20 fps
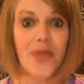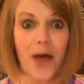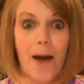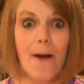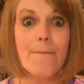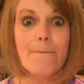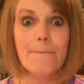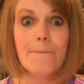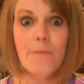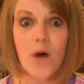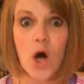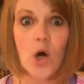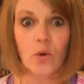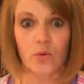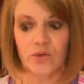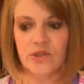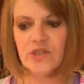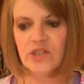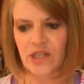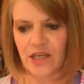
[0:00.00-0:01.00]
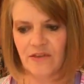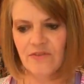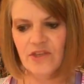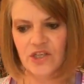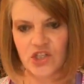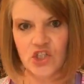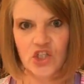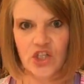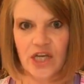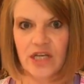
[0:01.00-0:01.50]
the most in
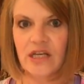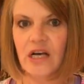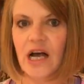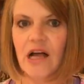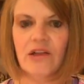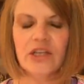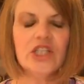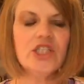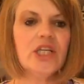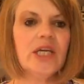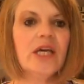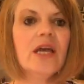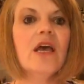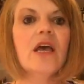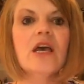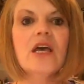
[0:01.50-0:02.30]
this Shakeology.